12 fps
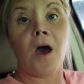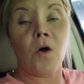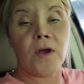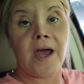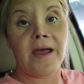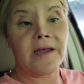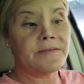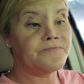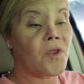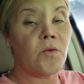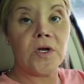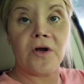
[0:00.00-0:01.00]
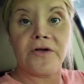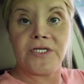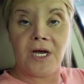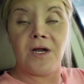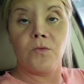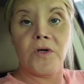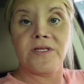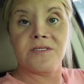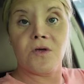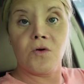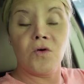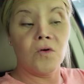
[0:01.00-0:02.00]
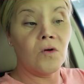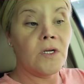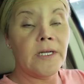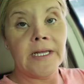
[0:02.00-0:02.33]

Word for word: Okay, we are done with school.